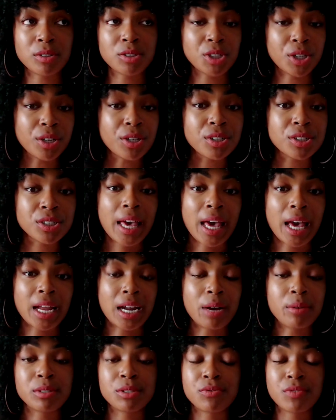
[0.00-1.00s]
church and
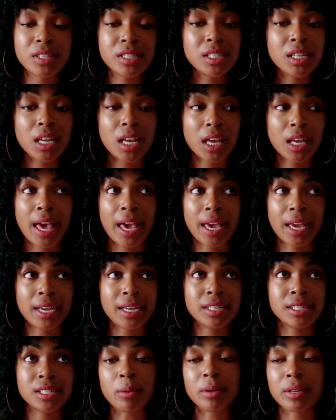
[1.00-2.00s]
I was visiting,
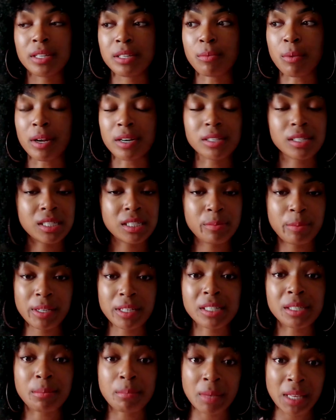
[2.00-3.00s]
and he wanted to
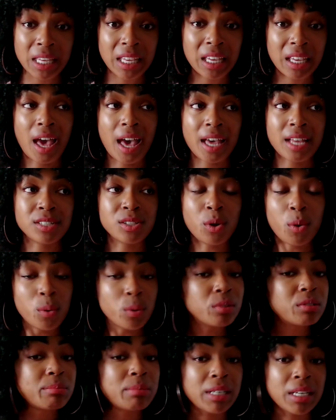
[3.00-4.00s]
speak to me and
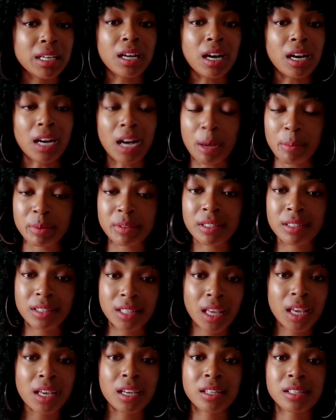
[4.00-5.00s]
told me a couple of
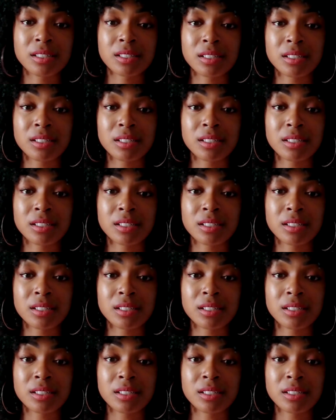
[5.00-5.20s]
things.